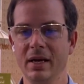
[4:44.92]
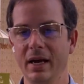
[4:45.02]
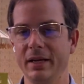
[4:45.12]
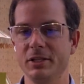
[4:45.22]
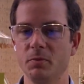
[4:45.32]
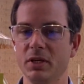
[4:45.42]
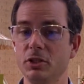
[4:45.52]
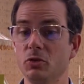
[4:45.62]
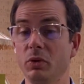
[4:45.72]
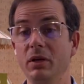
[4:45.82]
And as much
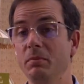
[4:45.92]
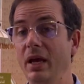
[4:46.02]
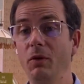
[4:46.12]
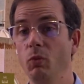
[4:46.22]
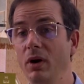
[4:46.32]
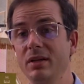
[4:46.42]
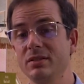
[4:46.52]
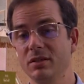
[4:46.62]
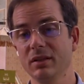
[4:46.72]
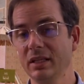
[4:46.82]
as we may want
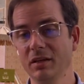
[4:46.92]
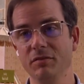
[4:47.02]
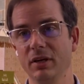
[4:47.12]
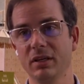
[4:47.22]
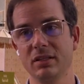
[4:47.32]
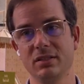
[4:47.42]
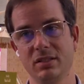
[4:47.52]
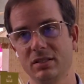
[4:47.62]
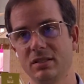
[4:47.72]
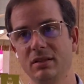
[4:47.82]
to live a
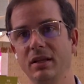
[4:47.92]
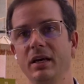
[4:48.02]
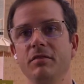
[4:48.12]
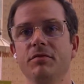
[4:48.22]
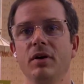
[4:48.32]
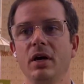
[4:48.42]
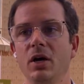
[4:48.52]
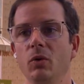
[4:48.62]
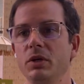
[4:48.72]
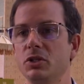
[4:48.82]
consistent life,
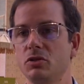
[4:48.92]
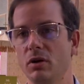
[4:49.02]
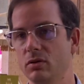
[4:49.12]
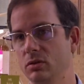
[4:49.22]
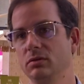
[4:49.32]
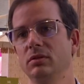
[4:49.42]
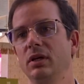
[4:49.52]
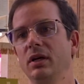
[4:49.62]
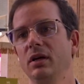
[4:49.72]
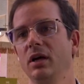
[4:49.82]
we struggle.
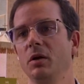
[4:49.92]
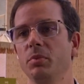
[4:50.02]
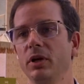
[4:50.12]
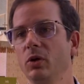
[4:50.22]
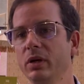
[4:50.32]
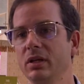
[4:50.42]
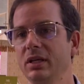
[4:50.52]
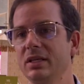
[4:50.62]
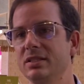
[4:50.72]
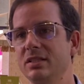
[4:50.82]
And pretty quickly,
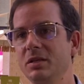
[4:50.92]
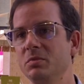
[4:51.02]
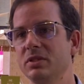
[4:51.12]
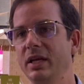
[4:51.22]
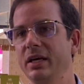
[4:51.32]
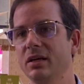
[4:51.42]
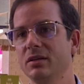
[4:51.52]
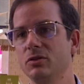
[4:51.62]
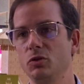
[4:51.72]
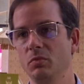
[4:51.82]
it seems
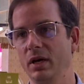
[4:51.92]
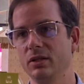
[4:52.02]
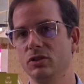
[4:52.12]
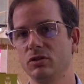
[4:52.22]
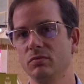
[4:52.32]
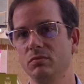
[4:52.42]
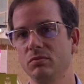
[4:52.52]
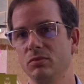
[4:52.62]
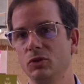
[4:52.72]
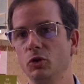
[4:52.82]
like too much.
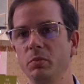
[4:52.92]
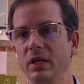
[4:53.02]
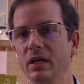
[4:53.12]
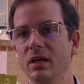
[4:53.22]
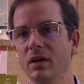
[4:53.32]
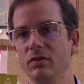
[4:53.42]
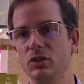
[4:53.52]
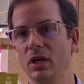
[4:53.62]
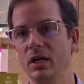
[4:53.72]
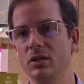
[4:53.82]
Too big of a
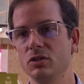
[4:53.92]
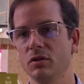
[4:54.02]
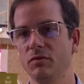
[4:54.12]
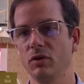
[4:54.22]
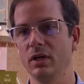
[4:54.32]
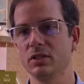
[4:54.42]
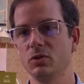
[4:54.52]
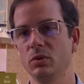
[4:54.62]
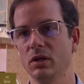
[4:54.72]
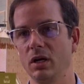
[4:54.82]
change for us
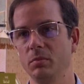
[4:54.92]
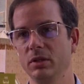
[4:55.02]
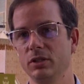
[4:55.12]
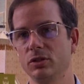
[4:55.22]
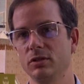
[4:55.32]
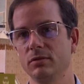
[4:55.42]
to accomplish.